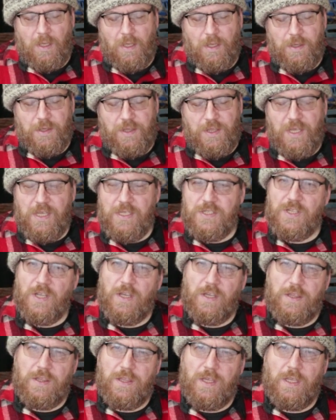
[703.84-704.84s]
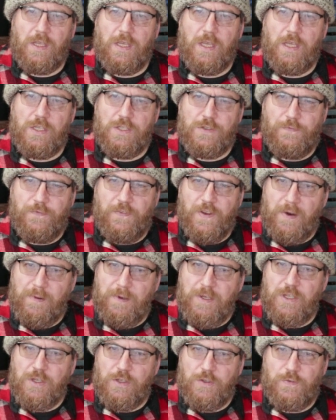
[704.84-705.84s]
This, I think, is
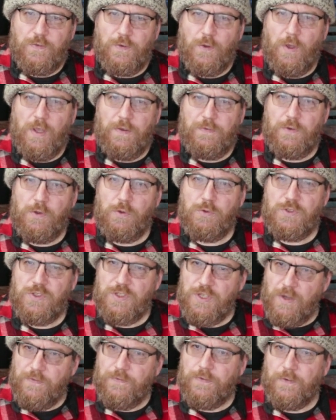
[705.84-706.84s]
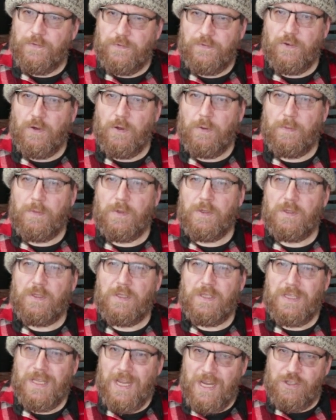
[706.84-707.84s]
very useful if you suffer from
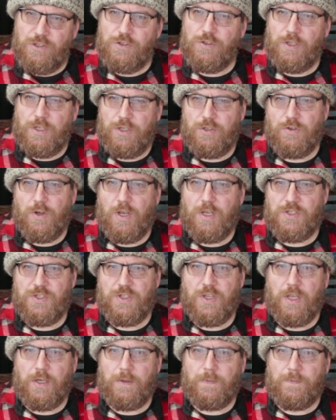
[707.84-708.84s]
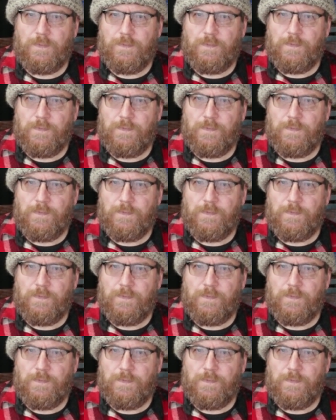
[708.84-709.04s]
naturally dry skin.